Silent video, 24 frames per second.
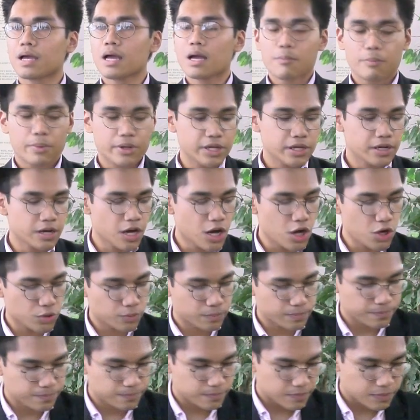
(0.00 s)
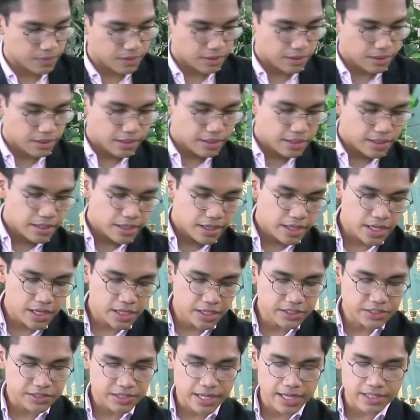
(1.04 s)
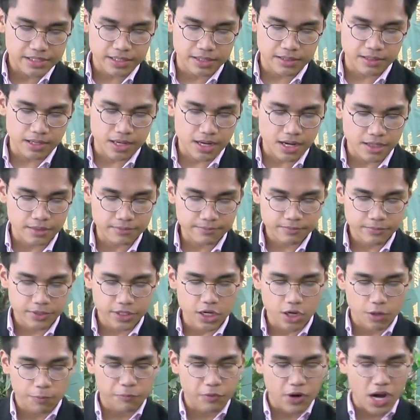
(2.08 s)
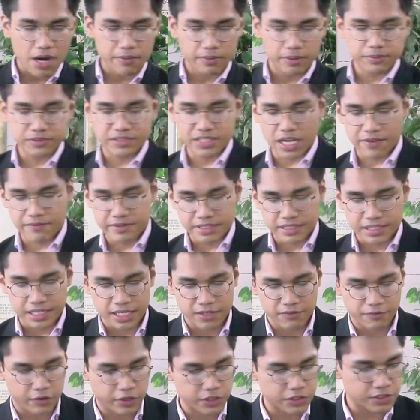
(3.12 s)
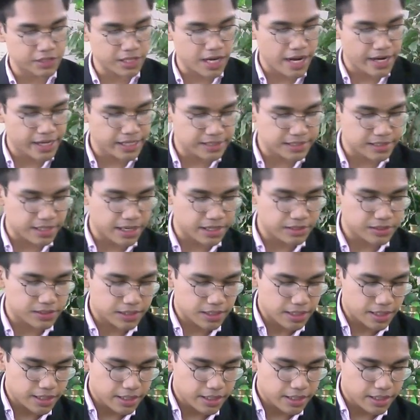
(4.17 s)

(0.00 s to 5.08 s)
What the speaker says: But here it says in Proverbs 17, verse 9, it says,